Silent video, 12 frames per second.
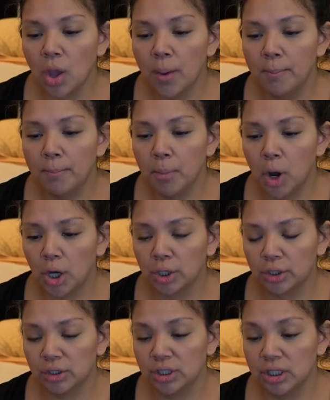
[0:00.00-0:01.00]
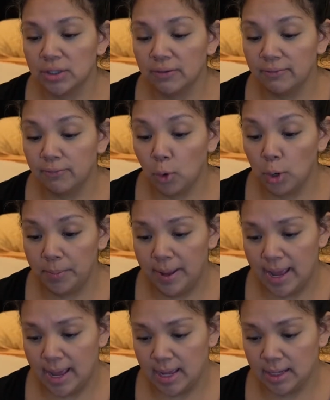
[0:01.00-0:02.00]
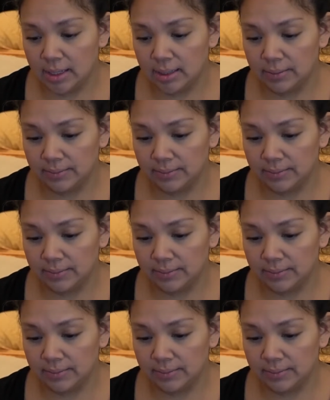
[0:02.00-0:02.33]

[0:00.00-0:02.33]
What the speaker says: markers. It's a 4-pack.